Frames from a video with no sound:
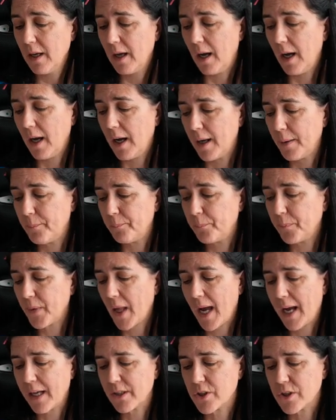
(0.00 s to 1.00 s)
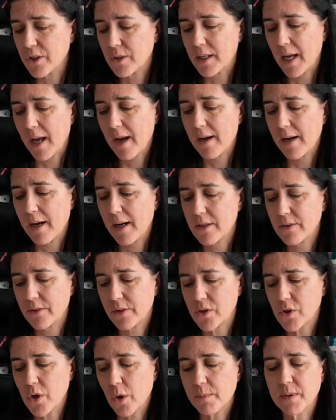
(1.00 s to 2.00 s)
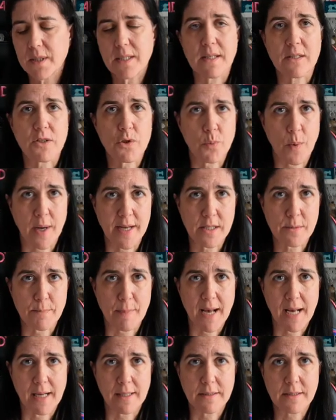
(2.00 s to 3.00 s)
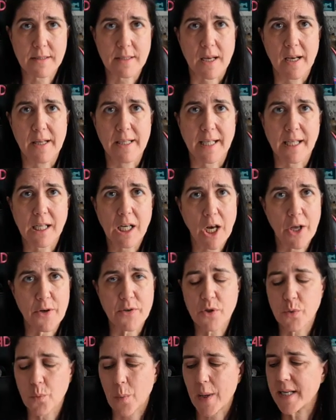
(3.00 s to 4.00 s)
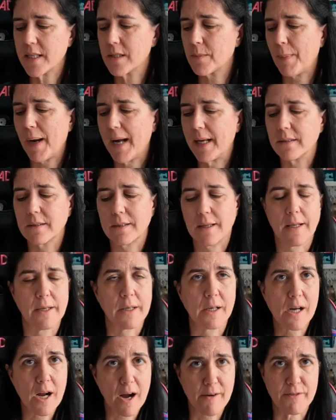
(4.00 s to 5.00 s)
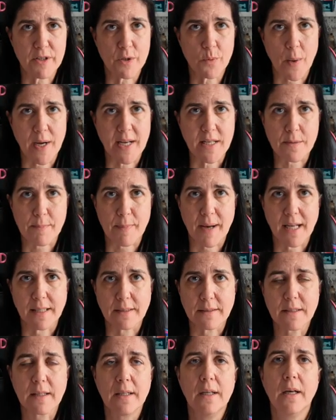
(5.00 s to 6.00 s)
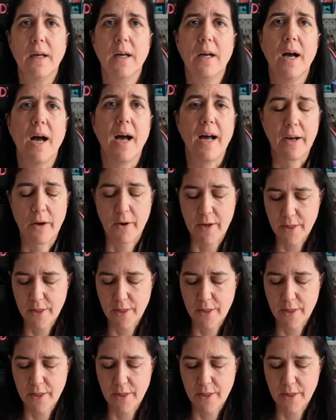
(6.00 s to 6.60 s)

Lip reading: And you get the top stitch waistband, an enclosed waistband and a covered waistband. And I